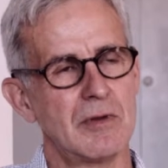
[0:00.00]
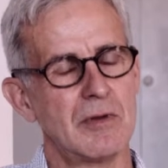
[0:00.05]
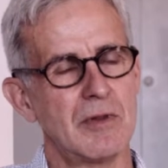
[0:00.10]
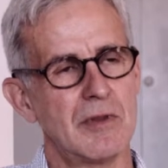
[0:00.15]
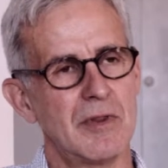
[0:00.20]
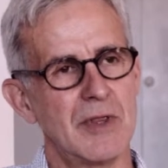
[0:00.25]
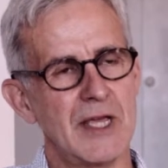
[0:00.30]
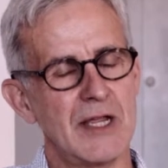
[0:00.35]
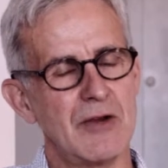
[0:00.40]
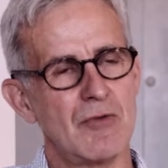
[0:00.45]

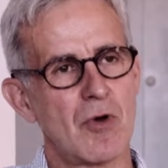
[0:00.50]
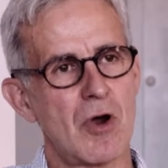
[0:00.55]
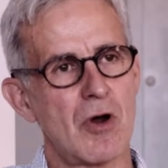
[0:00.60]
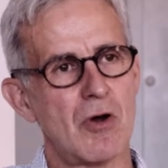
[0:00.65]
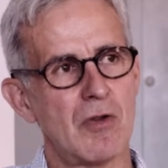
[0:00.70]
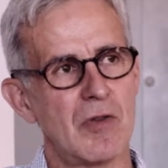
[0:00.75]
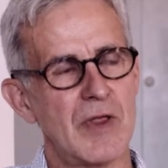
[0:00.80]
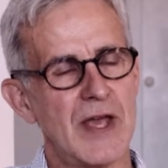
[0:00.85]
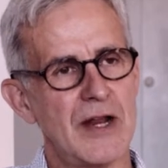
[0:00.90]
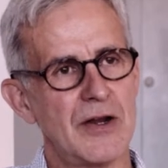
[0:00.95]
the
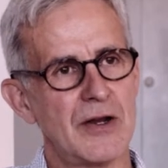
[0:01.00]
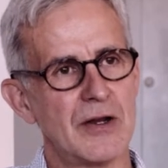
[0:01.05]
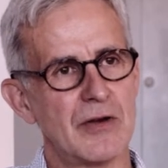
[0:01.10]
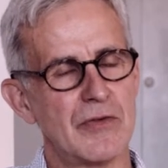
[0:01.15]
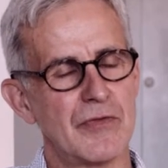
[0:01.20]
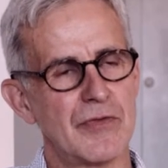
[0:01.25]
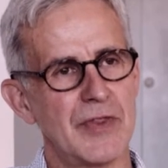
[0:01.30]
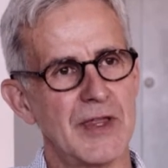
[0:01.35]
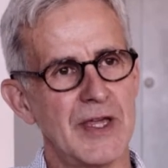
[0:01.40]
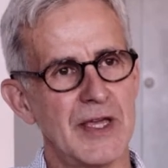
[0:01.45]
role then
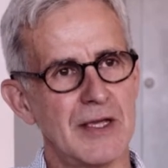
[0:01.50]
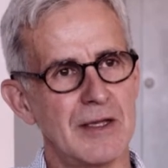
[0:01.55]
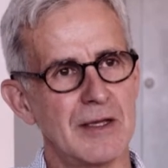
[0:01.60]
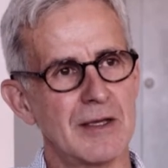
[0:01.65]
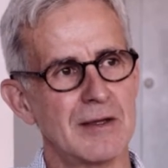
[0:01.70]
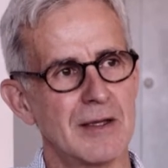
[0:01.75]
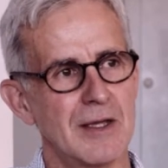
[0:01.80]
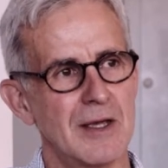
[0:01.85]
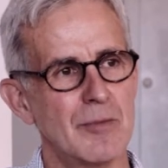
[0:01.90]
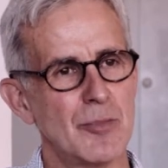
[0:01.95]
of the
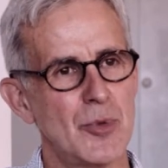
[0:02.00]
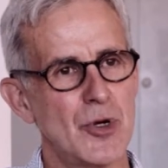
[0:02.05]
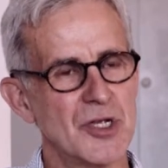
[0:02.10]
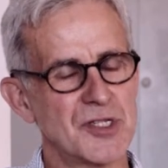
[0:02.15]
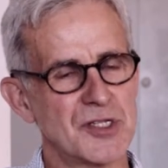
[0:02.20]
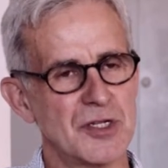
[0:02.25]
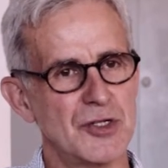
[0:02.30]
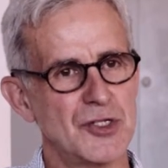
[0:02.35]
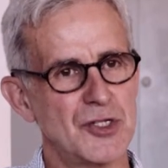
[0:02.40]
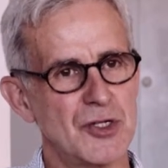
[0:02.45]

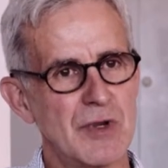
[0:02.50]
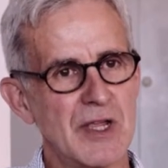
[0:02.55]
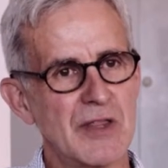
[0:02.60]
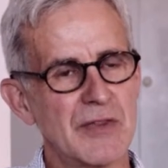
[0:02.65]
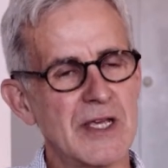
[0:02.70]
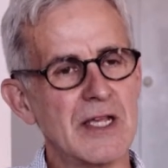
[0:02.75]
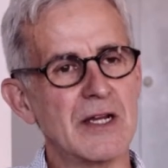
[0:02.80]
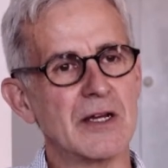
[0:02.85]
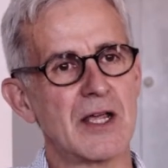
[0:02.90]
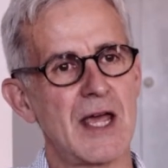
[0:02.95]
person doing
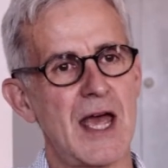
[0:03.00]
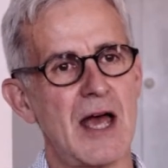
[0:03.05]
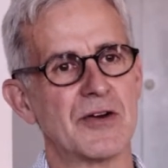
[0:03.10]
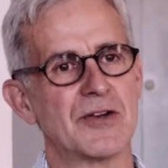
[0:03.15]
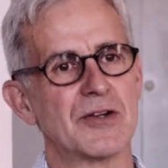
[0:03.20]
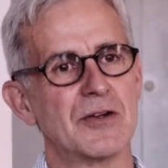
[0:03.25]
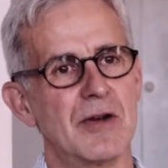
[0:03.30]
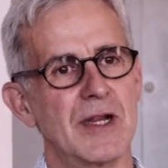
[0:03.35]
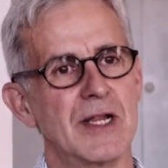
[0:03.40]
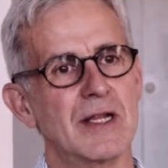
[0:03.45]
the
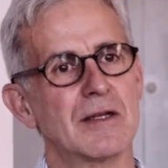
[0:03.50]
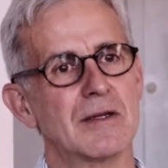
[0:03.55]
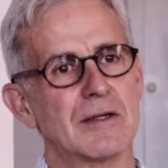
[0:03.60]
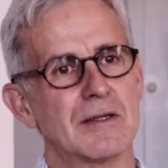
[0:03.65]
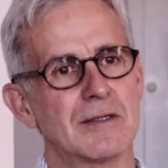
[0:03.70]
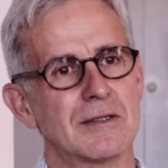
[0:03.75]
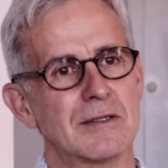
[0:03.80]
encountering,